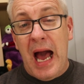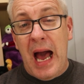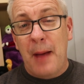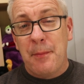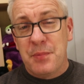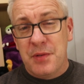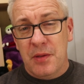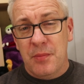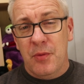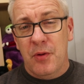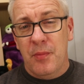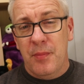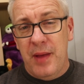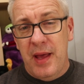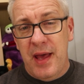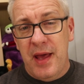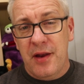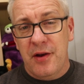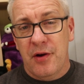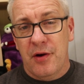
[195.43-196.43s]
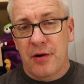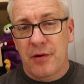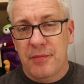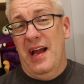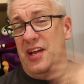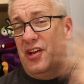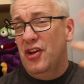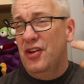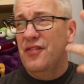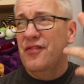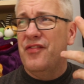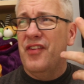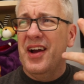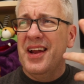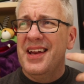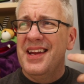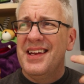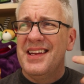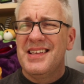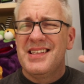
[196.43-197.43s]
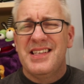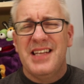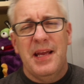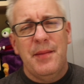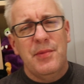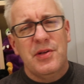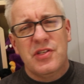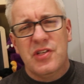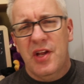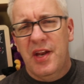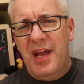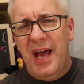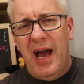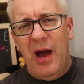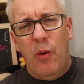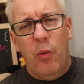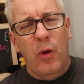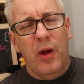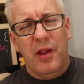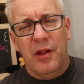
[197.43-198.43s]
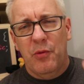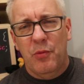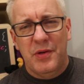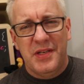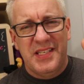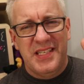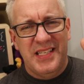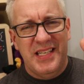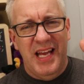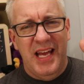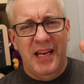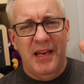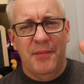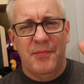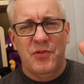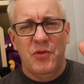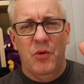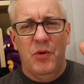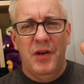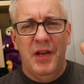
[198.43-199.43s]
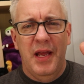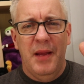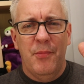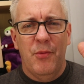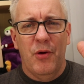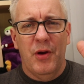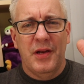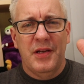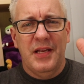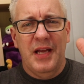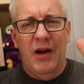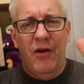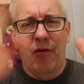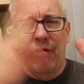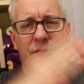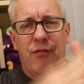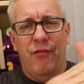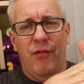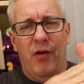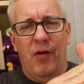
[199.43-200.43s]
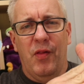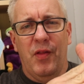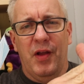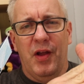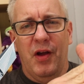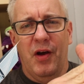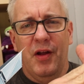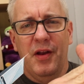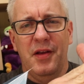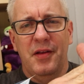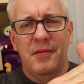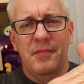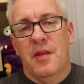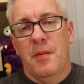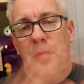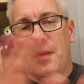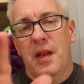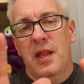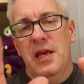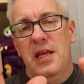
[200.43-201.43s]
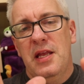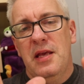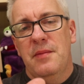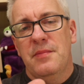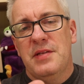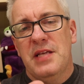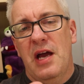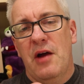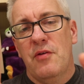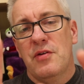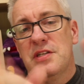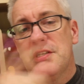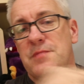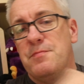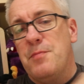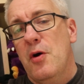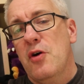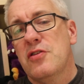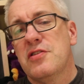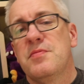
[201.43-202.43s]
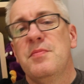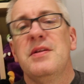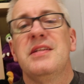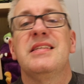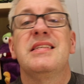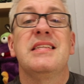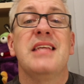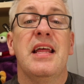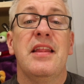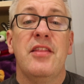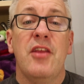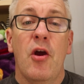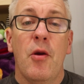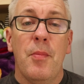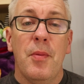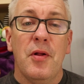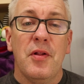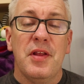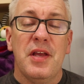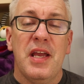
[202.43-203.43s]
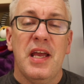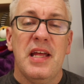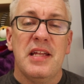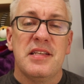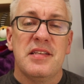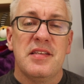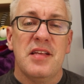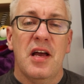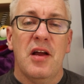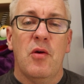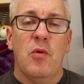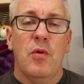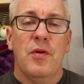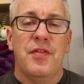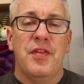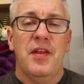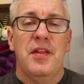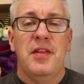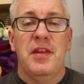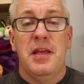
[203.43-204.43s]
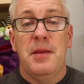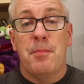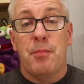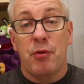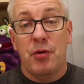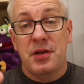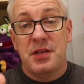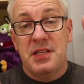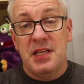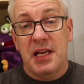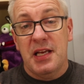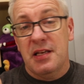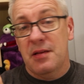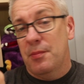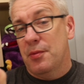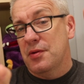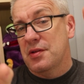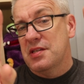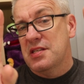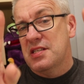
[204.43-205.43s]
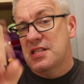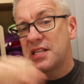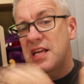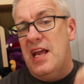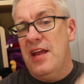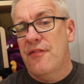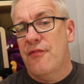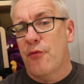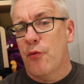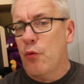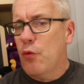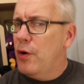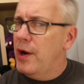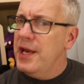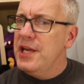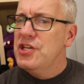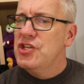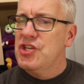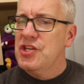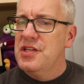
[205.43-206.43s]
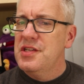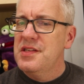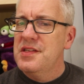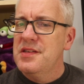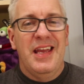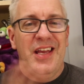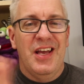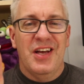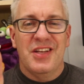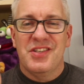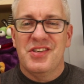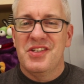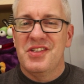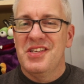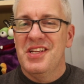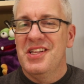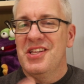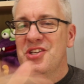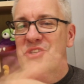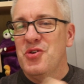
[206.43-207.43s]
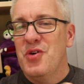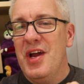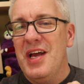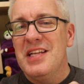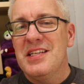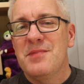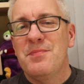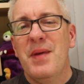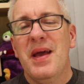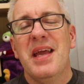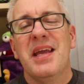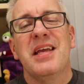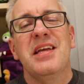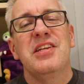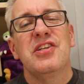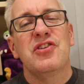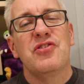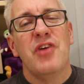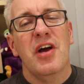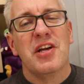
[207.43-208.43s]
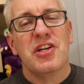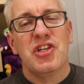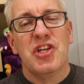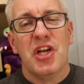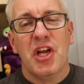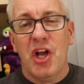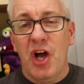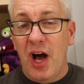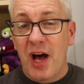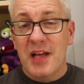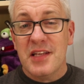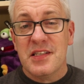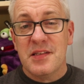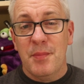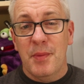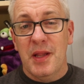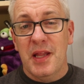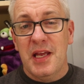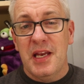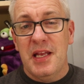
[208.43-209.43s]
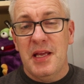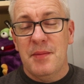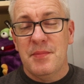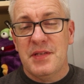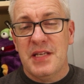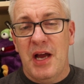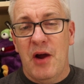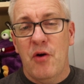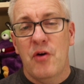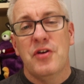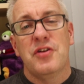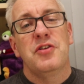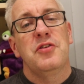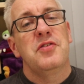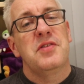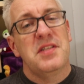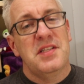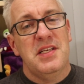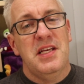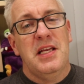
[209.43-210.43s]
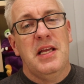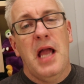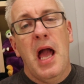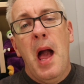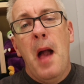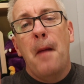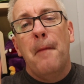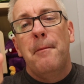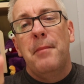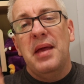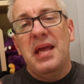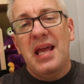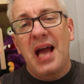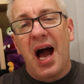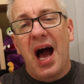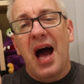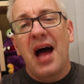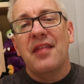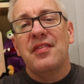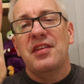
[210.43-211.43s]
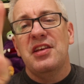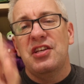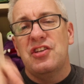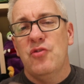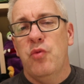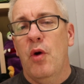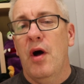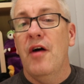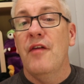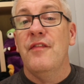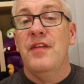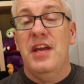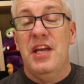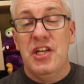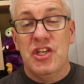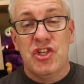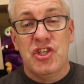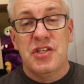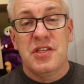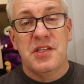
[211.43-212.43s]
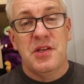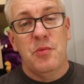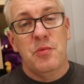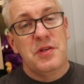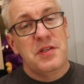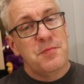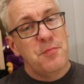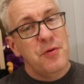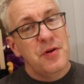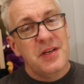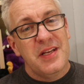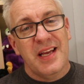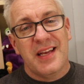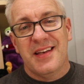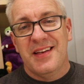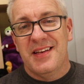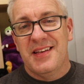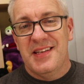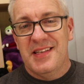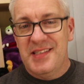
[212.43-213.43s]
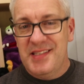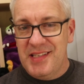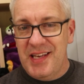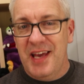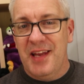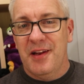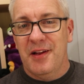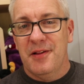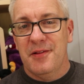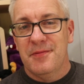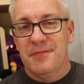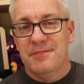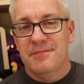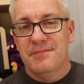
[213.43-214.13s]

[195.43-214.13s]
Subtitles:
optimal manner. I couldn't find any statements on how well it would stand up to a neighboring tower falling on it. The Millennium Tower spokesman said their building had sunk within the predictable safe ranges. He also said the Transbay construction caused the Millennium Tower to sink beyond the 12 inches it was predicted to settle.